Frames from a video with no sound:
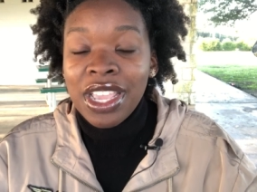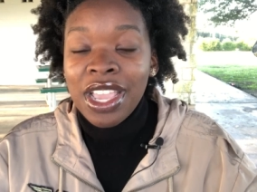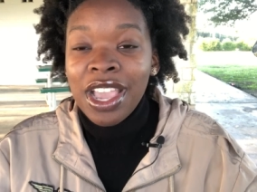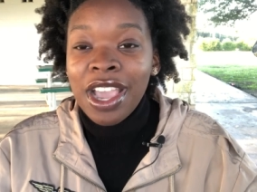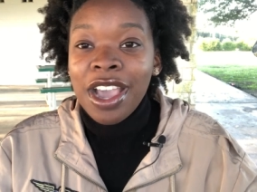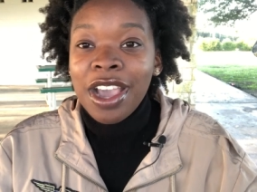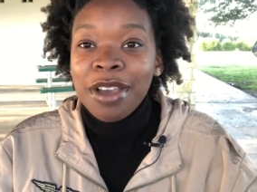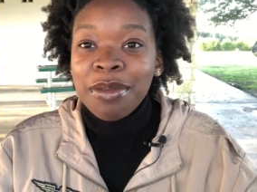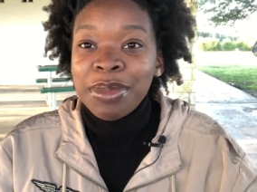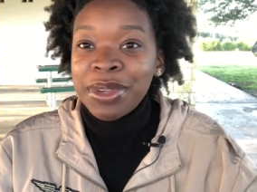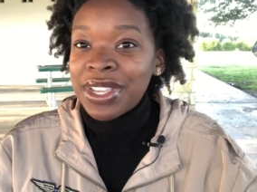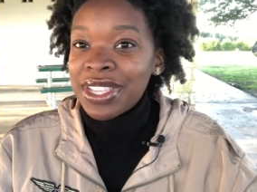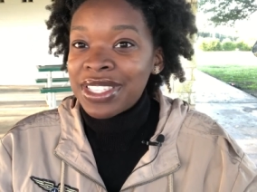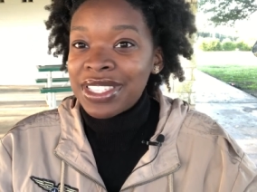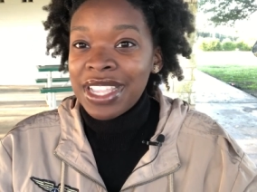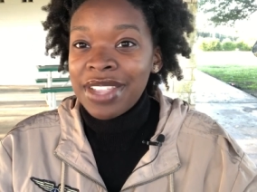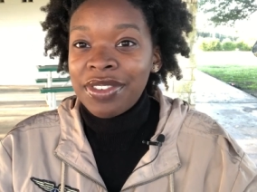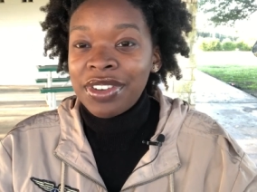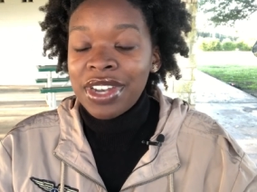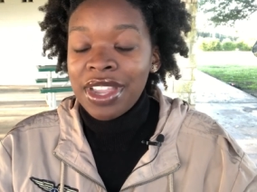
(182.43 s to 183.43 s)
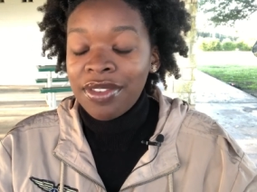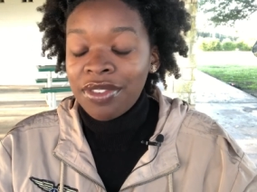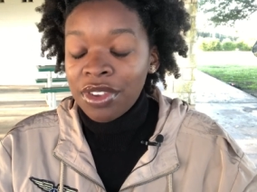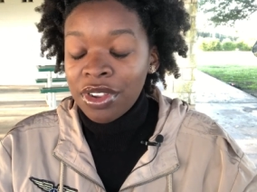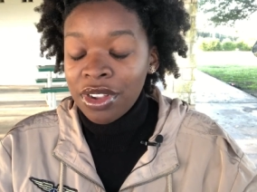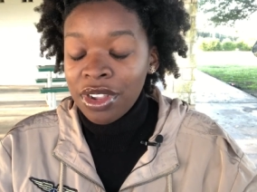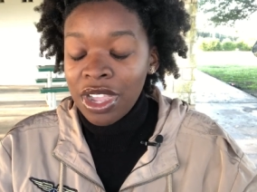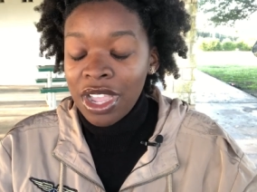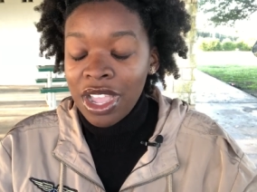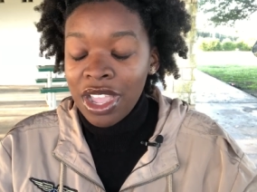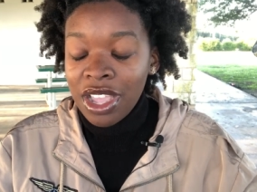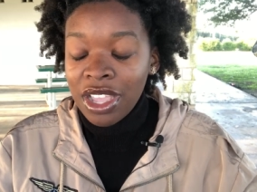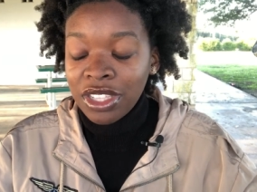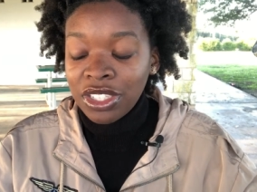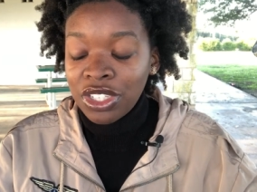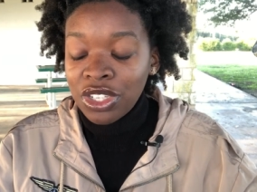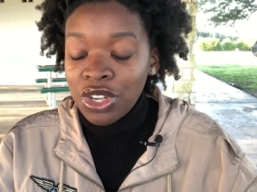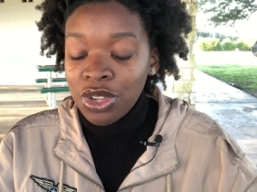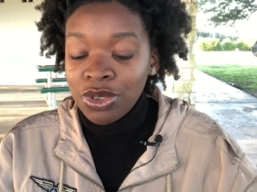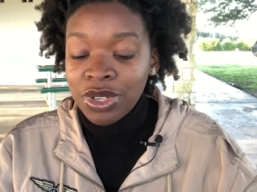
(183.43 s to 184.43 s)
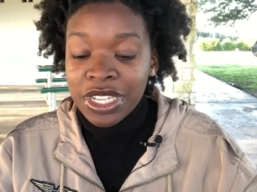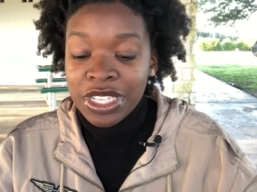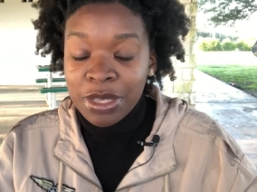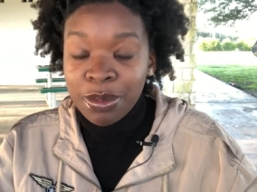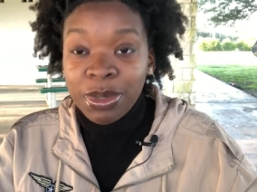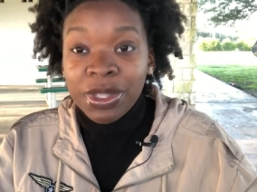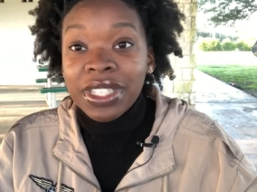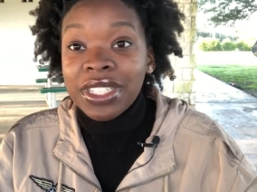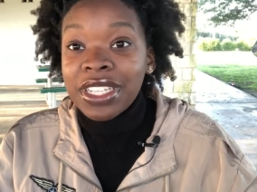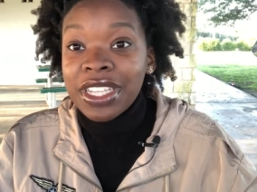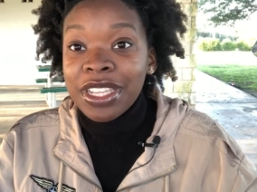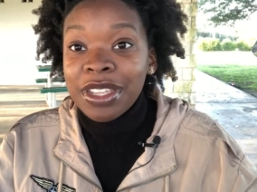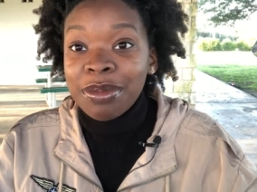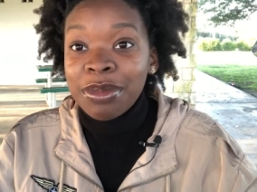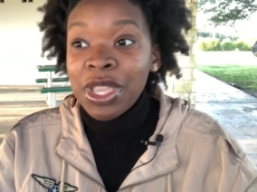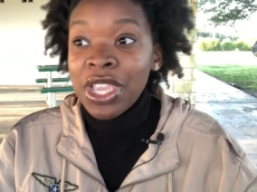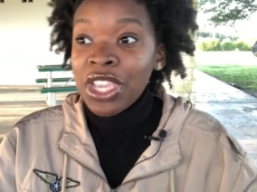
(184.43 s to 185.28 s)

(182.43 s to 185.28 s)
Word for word: um, because David never, uh, you know, disciplined him.